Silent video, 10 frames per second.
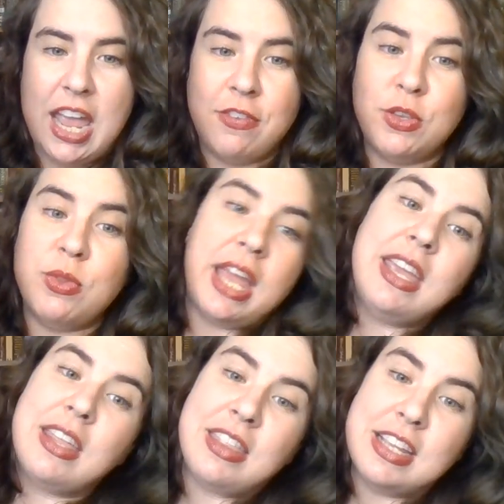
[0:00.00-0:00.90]
If you
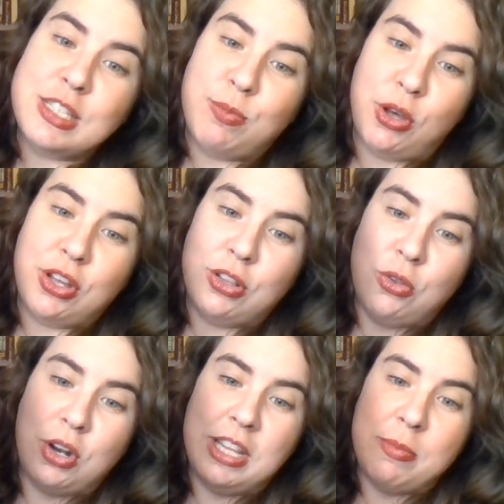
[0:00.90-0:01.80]
like this book,
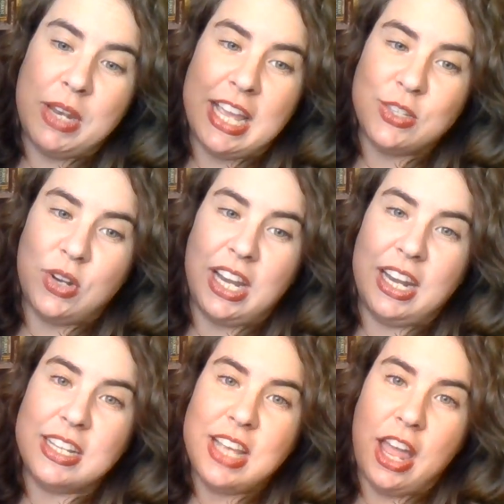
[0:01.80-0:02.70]
Laura Lippman has
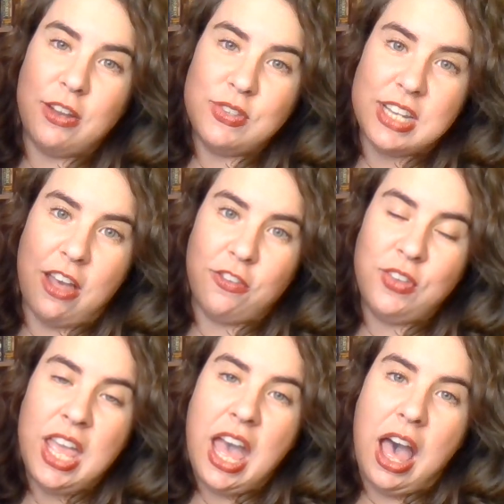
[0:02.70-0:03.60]
written a ton of stuff.
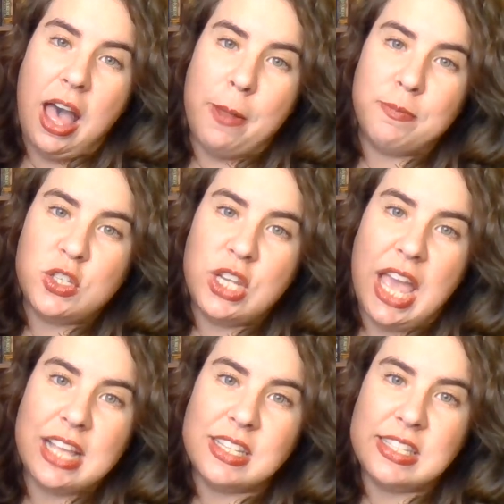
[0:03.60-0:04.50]
She
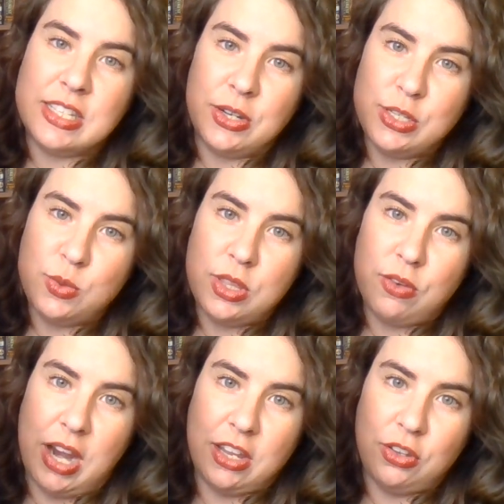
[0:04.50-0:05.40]
has a series with a
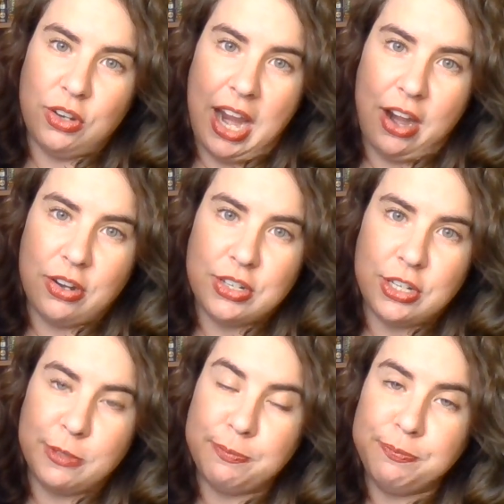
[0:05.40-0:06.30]
regular
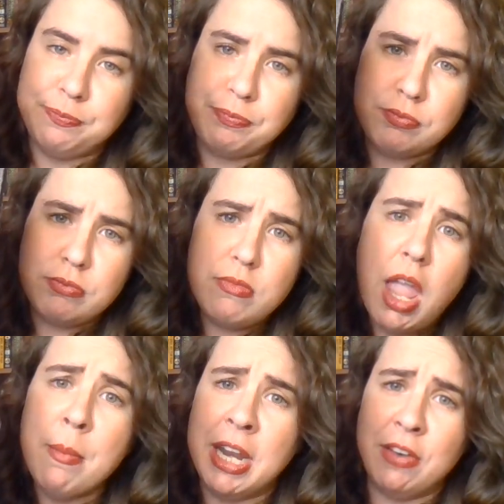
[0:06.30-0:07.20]
character,
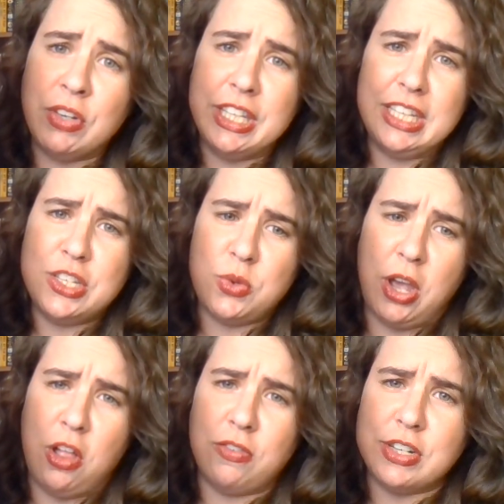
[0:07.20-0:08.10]
but I really enjoy
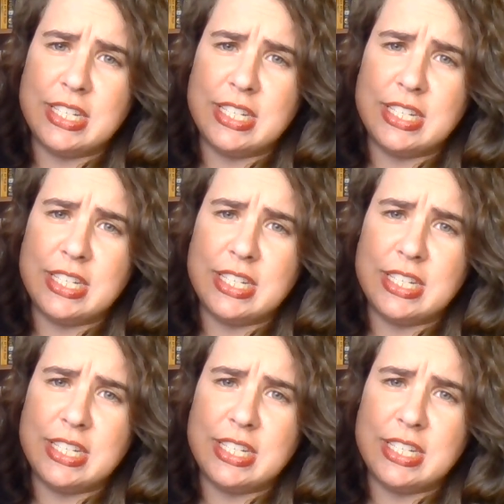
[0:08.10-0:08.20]
all of her